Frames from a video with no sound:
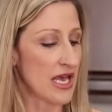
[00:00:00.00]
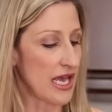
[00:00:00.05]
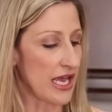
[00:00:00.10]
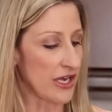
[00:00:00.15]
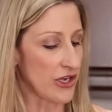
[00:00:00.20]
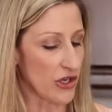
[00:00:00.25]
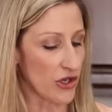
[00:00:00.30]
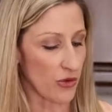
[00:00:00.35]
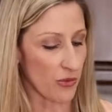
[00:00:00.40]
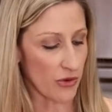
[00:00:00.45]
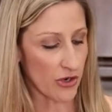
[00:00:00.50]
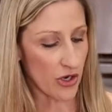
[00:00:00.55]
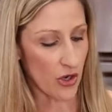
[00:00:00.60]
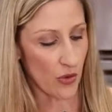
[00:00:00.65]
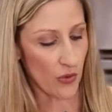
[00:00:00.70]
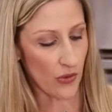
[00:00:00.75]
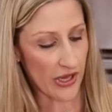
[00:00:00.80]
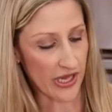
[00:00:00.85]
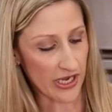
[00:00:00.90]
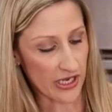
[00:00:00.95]
And you are
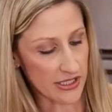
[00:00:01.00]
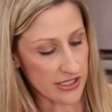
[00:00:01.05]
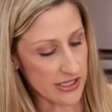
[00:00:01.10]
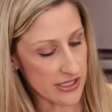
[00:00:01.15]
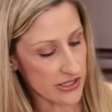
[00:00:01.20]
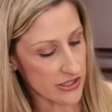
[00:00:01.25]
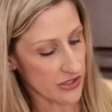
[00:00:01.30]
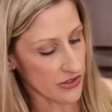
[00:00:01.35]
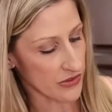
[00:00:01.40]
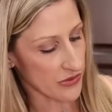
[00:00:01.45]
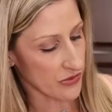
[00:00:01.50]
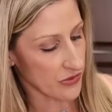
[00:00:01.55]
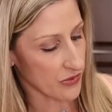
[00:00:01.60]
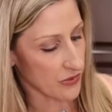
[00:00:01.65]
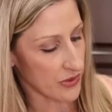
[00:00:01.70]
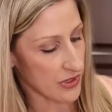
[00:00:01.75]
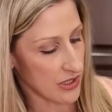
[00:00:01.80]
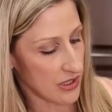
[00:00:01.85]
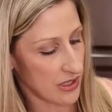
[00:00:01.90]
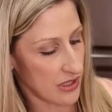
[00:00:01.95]
going
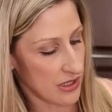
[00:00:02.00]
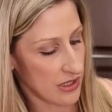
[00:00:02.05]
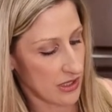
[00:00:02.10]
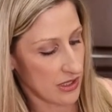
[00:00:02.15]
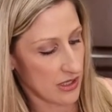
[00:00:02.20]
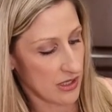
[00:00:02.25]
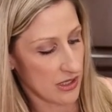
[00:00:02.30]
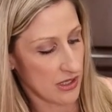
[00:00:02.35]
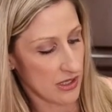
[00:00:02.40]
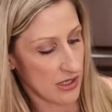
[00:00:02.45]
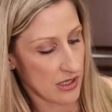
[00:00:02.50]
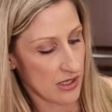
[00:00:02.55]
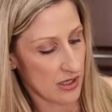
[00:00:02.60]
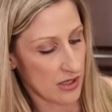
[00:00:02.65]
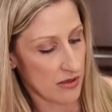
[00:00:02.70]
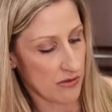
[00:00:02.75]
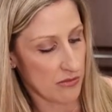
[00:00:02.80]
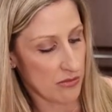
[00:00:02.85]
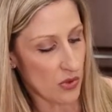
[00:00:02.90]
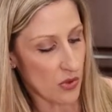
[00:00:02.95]
to
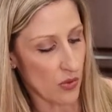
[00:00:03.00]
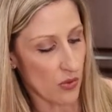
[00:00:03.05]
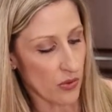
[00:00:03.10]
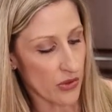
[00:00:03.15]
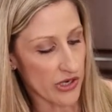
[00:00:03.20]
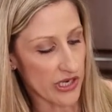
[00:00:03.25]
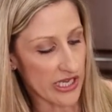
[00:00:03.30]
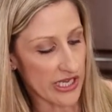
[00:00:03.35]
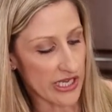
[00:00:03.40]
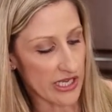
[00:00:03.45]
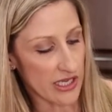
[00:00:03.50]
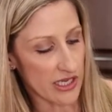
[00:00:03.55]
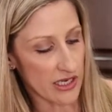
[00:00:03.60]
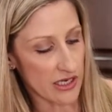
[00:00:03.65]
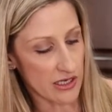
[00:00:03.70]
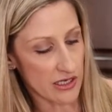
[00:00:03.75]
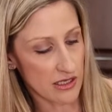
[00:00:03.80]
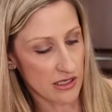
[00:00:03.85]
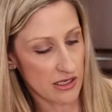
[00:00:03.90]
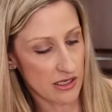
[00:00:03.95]
pour
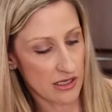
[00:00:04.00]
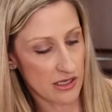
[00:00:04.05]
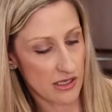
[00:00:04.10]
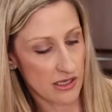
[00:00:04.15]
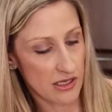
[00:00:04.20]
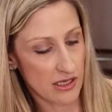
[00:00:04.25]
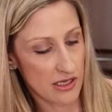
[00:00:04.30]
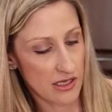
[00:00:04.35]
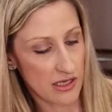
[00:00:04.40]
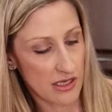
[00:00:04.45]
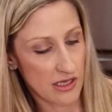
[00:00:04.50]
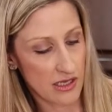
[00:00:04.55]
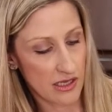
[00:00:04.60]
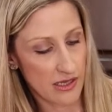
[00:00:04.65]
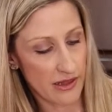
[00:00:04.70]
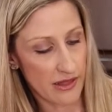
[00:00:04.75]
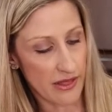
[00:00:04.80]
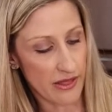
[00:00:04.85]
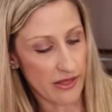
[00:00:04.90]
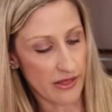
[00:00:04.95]
in
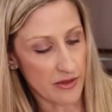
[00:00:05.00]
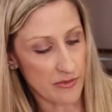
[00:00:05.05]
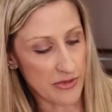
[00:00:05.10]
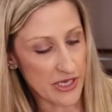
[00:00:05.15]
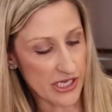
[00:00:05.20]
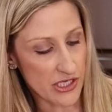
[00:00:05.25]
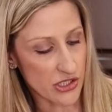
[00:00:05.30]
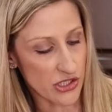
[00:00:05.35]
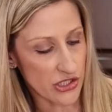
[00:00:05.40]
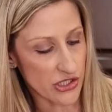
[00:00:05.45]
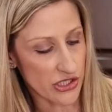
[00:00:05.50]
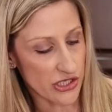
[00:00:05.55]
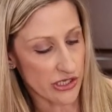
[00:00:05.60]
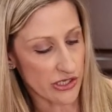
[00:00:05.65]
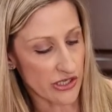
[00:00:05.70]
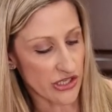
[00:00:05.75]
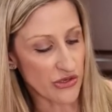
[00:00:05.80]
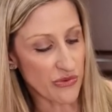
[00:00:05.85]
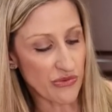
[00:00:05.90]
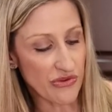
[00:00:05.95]
the
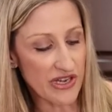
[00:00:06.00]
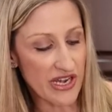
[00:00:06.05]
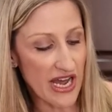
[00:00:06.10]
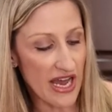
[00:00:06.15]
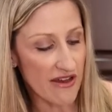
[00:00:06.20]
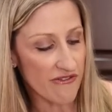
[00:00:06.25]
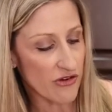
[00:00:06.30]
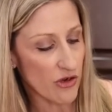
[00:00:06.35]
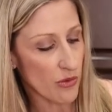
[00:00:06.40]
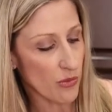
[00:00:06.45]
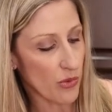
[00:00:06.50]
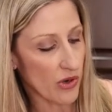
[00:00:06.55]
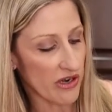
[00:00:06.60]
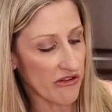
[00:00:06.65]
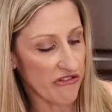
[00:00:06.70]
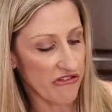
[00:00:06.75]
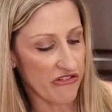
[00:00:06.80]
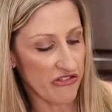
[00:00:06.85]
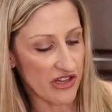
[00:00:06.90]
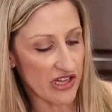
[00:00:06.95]
mixture. You never want
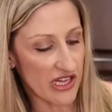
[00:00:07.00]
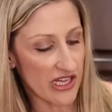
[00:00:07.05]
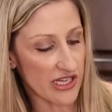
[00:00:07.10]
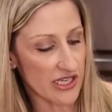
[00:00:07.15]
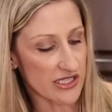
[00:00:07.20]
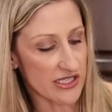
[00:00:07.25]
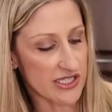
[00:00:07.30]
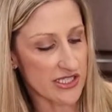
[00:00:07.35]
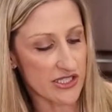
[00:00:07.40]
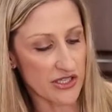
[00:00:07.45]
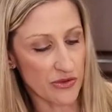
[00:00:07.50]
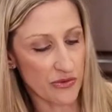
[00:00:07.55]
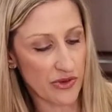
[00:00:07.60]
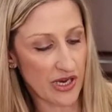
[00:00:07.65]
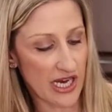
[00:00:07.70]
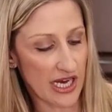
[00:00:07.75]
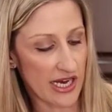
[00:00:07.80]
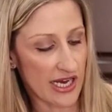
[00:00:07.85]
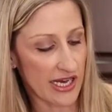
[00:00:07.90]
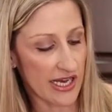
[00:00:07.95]
to fill it too
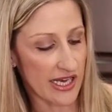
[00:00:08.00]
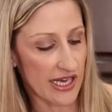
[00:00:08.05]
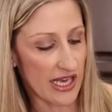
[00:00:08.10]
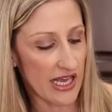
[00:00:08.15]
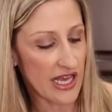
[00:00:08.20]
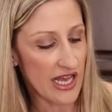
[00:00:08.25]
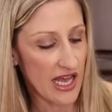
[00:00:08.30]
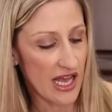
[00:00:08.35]
high.